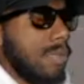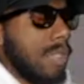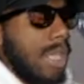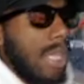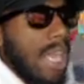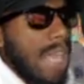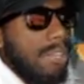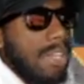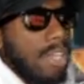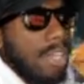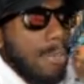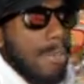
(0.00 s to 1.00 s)
Even in
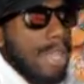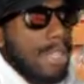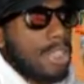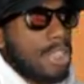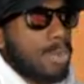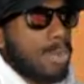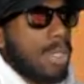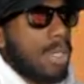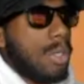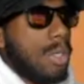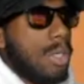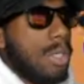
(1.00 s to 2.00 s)
the debate that just went
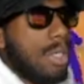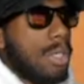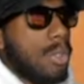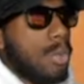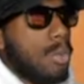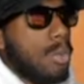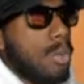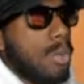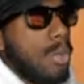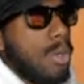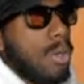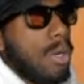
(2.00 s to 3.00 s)
on earlier,
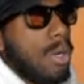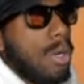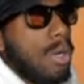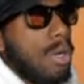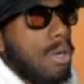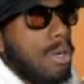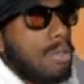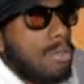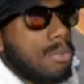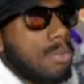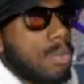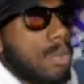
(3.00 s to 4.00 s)
uh,
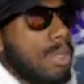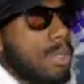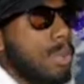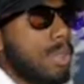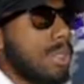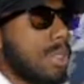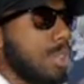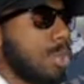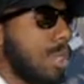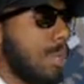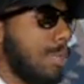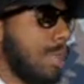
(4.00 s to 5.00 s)
with who was it?
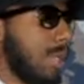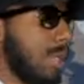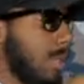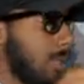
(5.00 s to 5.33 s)
Trump and um,